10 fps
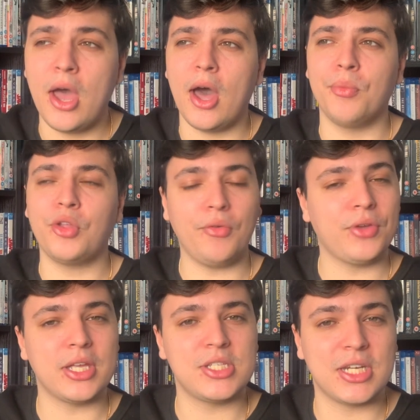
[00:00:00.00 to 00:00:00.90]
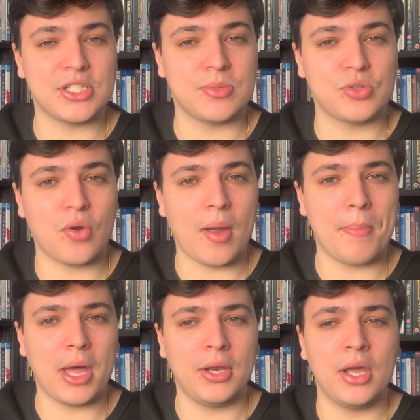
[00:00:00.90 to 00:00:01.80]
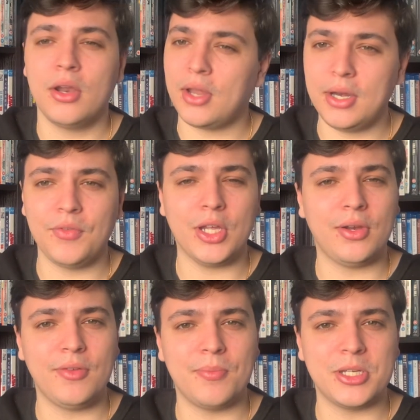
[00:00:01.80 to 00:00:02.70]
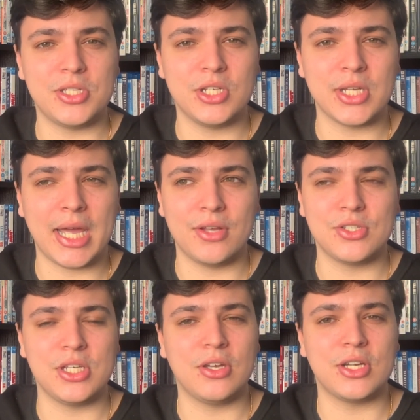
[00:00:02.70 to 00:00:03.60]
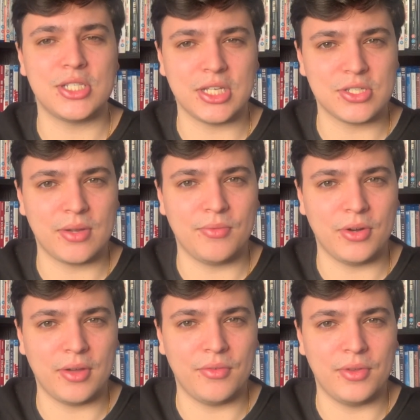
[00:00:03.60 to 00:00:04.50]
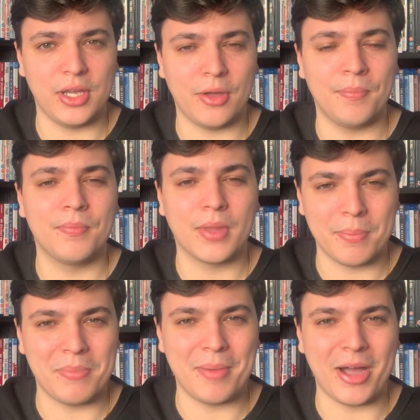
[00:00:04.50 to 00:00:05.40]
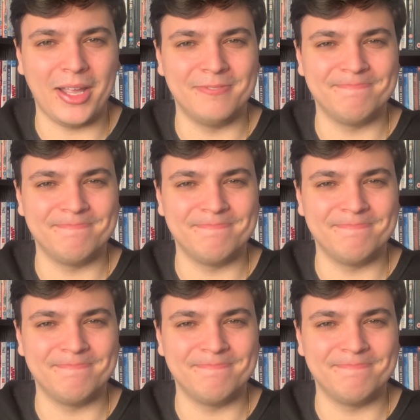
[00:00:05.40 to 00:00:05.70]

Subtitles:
And don't forget to hit that subscribe button, like the video, leave a message, and I'll see you guys next time for another video. Bye-bye.